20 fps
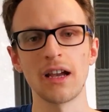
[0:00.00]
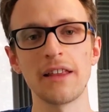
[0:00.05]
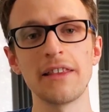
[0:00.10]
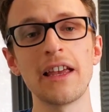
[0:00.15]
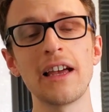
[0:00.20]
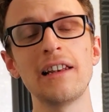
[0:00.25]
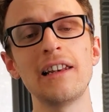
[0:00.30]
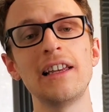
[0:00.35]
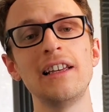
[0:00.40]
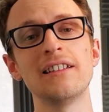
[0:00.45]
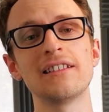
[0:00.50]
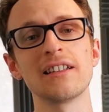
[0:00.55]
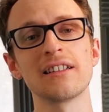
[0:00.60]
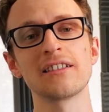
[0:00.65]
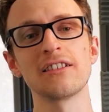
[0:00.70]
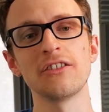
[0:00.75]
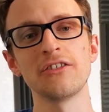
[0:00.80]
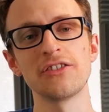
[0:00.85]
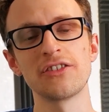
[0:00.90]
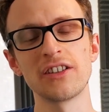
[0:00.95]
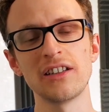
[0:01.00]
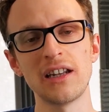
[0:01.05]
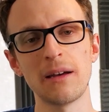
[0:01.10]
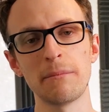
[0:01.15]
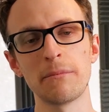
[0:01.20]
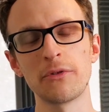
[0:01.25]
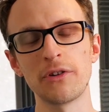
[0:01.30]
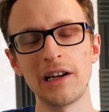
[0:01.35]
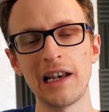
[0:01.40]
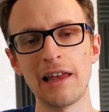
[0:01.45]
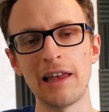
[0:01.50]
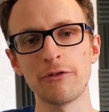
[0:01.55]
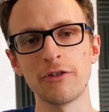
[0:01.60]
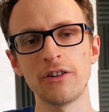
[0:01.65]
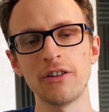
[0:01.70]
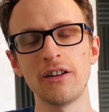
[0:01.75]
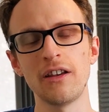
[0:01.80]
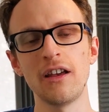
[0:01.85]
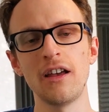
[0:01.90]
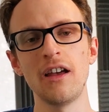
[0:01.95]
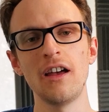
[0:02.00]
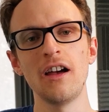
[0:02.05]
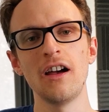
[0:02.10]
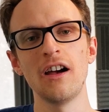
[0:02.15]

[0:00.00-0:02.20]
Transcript: And that leads us on to number 11.